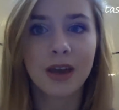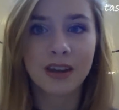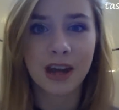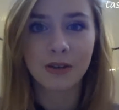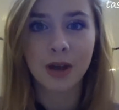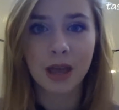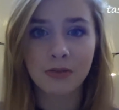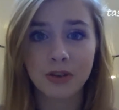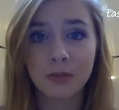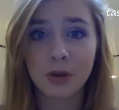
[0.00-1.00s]
Now I
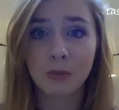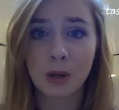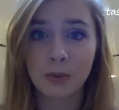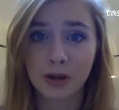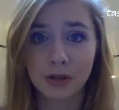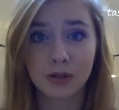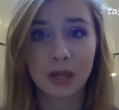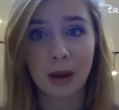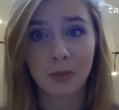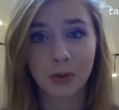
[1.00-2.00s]
am filming on my brand new
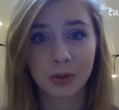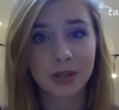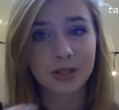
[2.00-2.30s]
camera recorder,